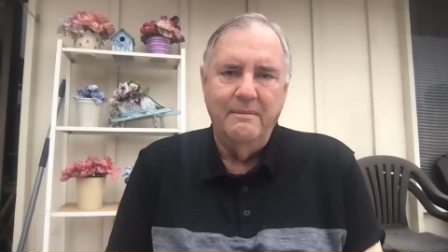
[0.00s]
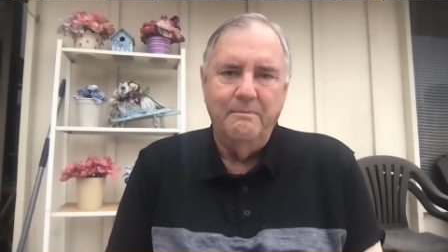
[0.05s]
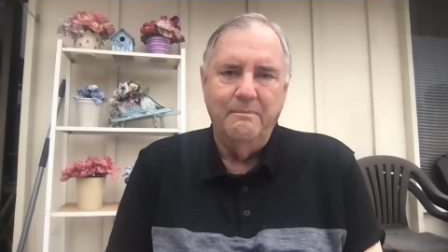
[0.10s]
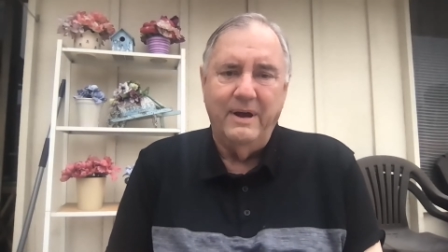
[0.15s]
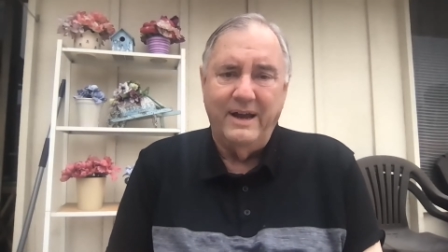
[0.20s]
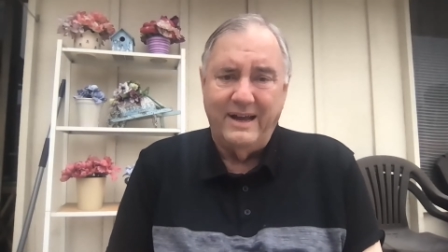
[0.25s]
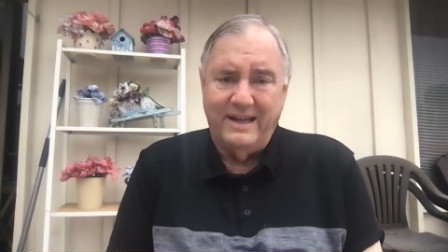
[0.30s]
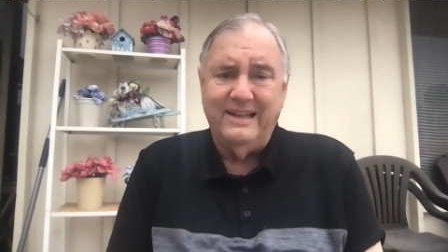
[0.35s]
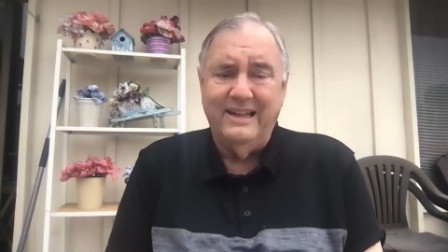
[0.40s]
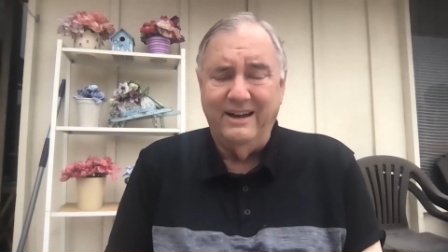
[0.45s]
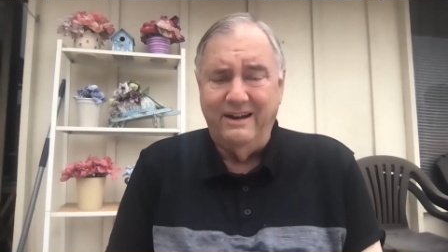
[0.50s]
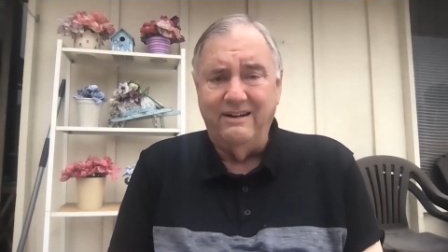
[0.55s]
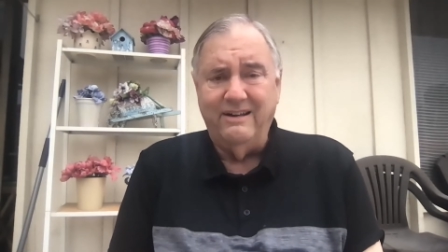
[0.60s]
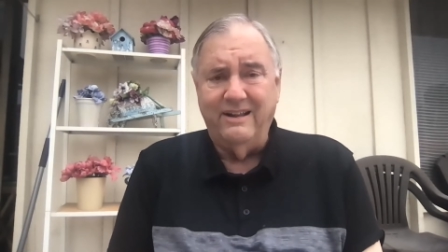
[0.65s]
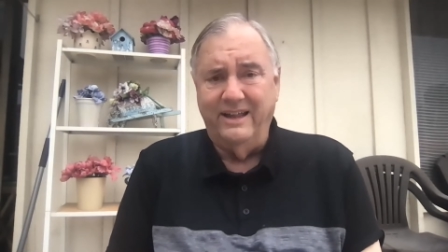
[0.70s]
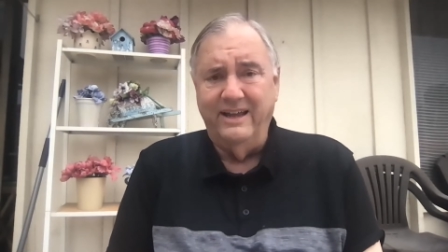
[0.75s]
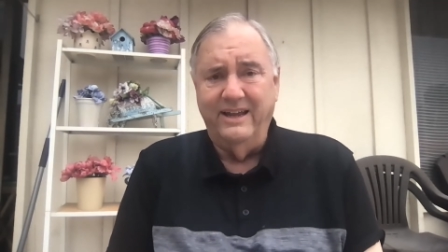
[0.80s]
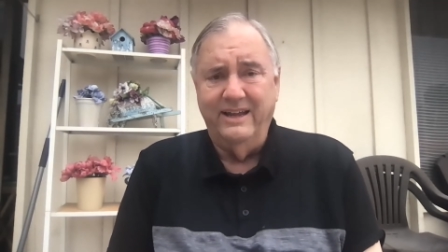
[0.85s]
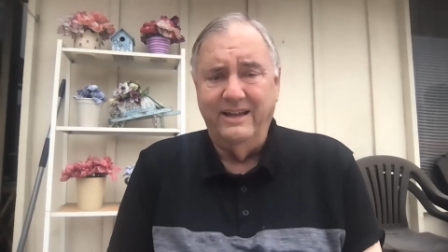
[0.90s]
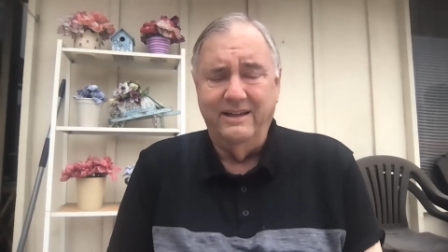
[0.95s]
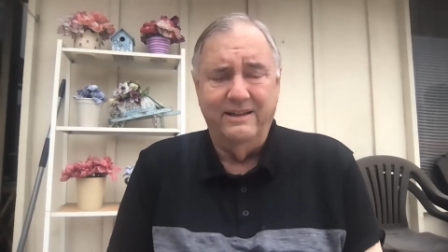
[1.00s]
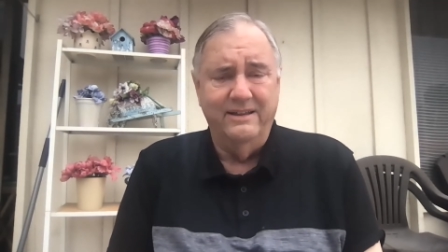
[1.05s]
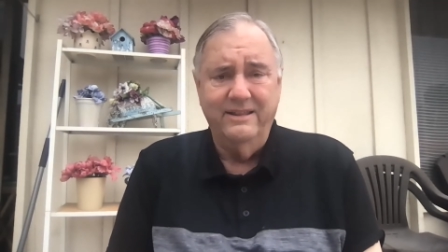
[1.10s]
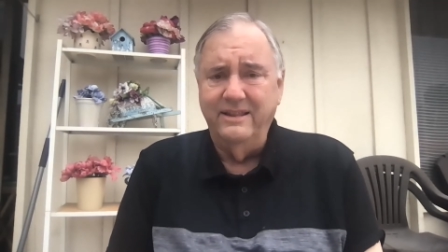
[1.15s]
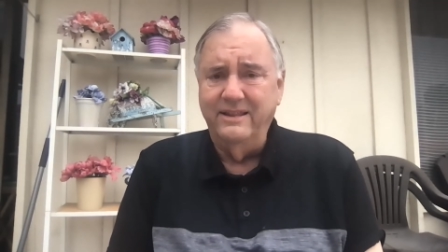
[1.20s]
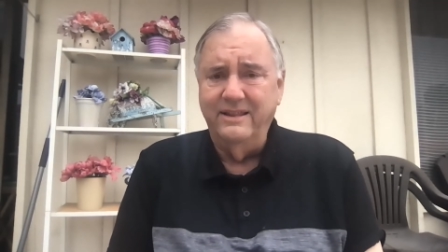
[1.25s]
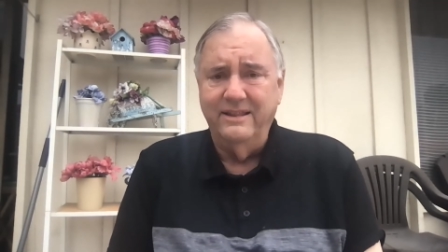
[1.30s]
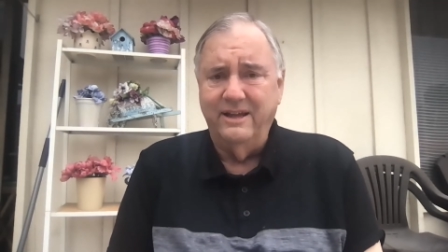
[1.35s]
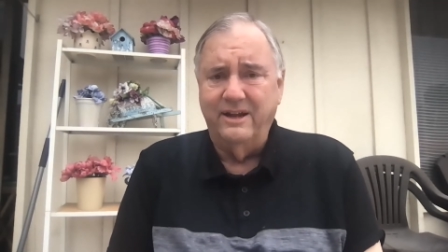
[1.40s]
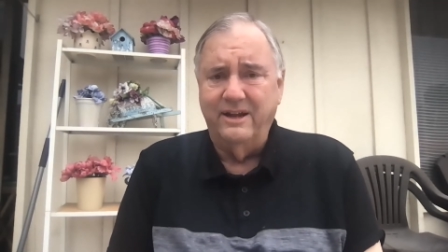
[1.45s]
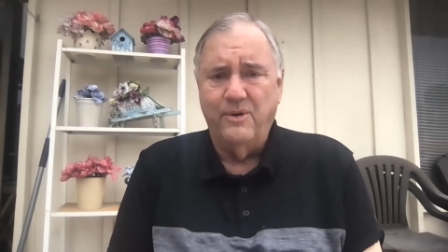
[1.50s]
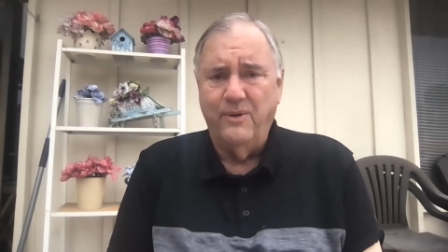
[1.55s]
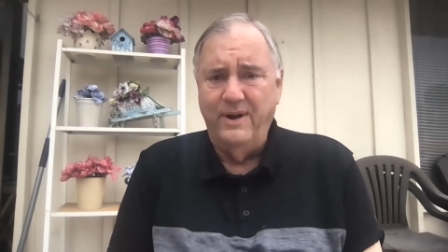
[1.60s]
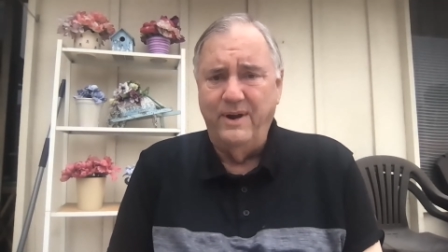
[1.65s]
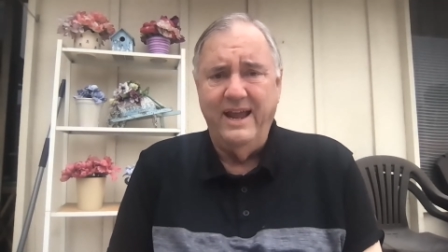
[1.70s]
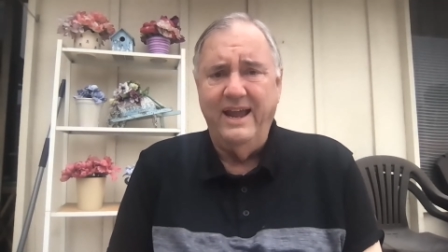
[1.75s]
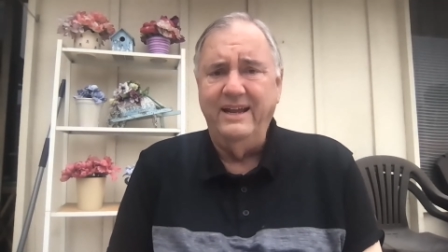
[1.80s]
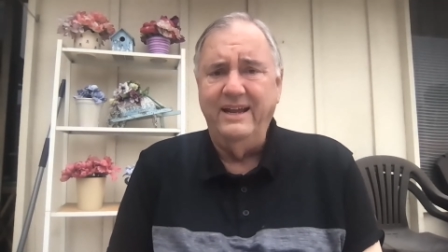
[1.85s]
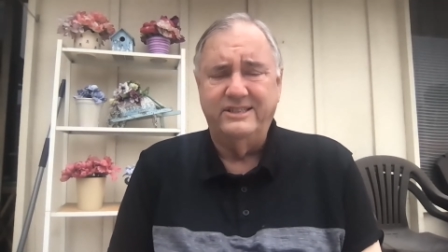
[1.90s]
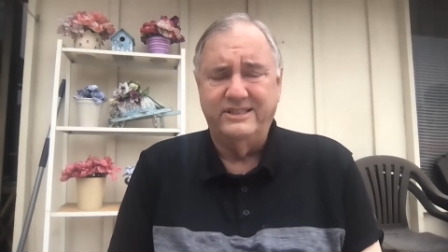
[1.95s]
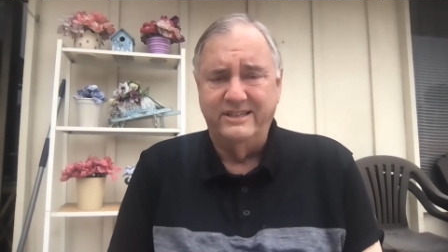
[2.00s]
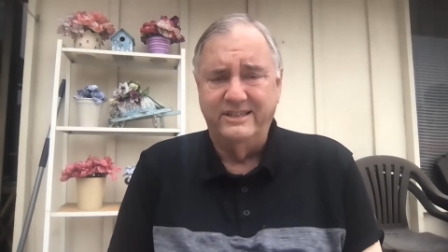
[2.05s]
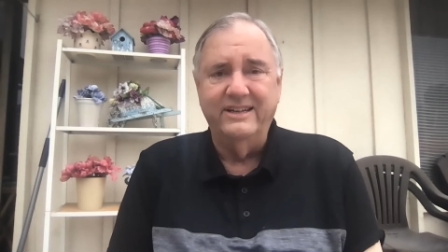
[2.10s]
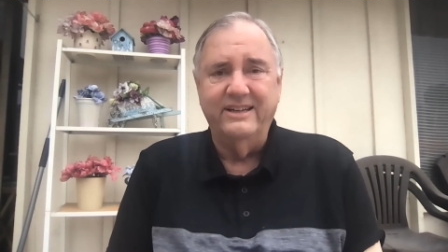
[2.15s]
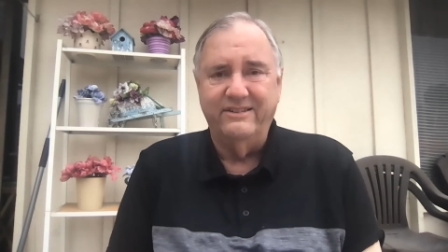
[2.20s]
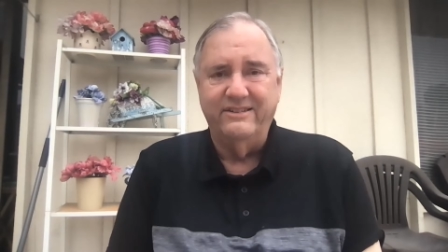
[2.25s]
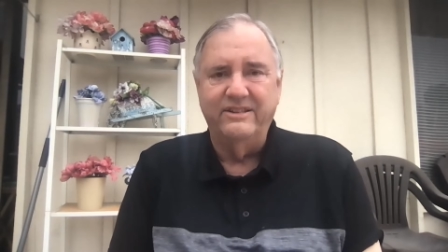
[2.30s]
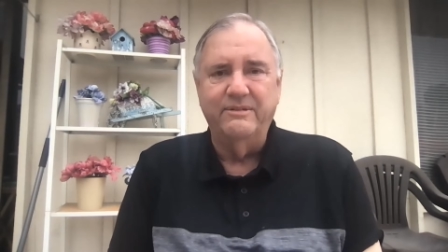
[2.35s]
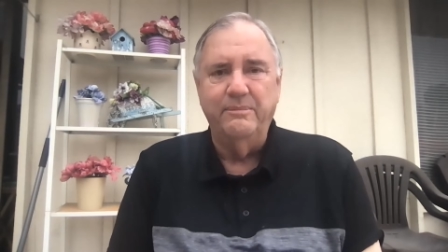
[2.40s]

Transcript: But clearly, the creation is